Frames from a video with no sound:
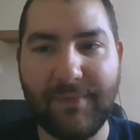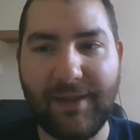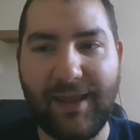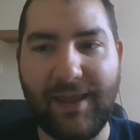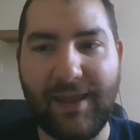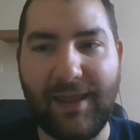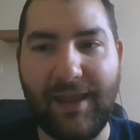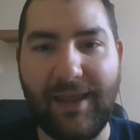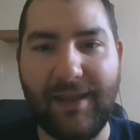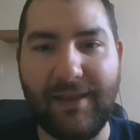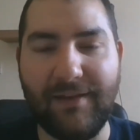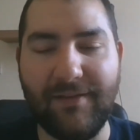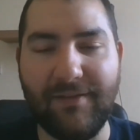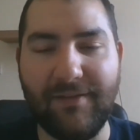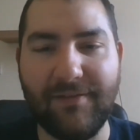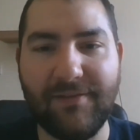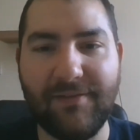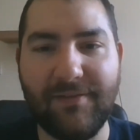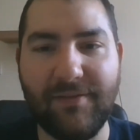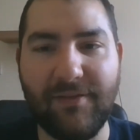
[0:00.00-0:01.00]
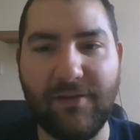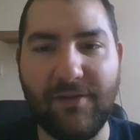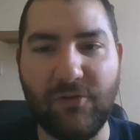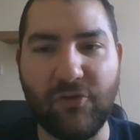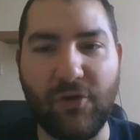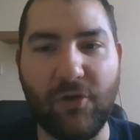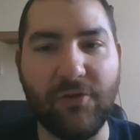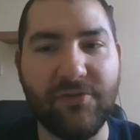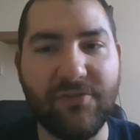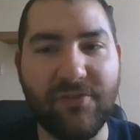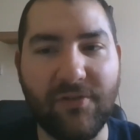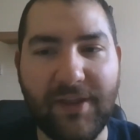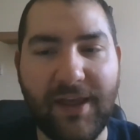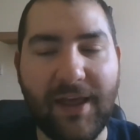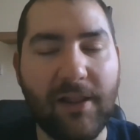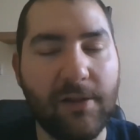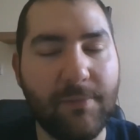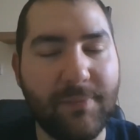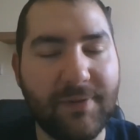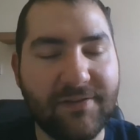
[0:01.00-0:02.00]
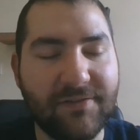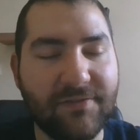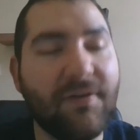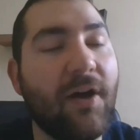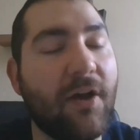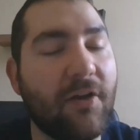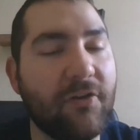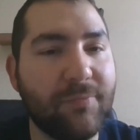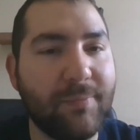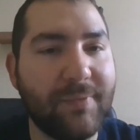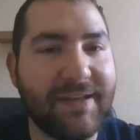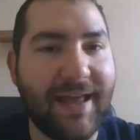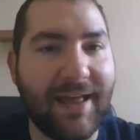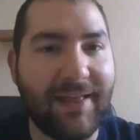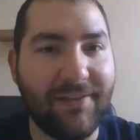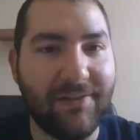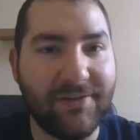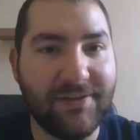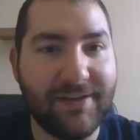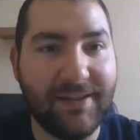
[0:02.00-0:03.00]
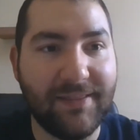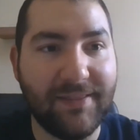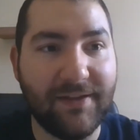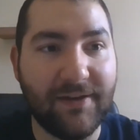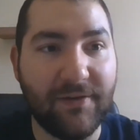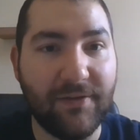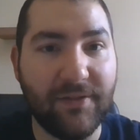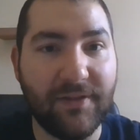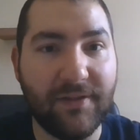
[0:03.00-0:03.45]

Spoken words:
And there's also the elements of hospitality there,